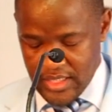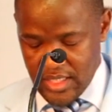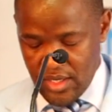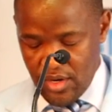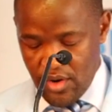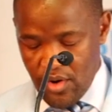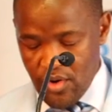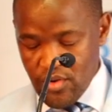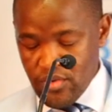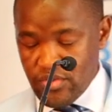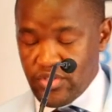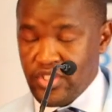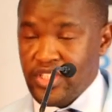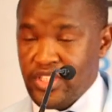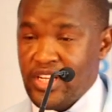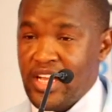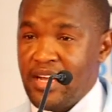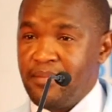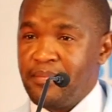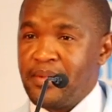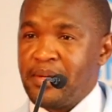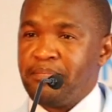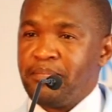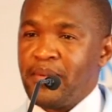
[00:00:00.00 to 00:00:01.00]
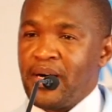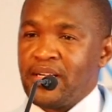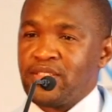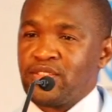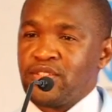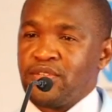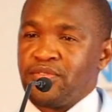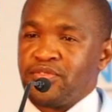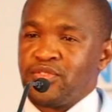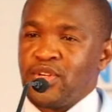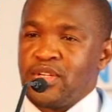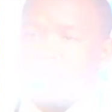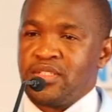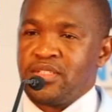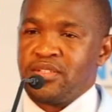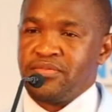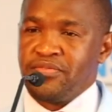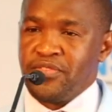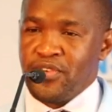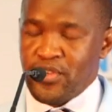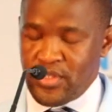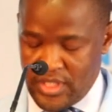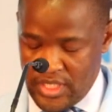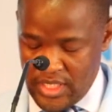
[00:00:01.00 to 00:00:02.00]
the AGM in March of
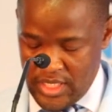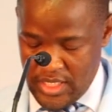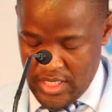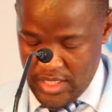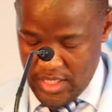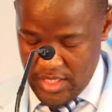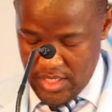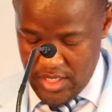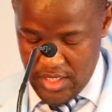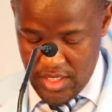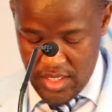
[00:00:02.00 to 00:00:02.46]
2014.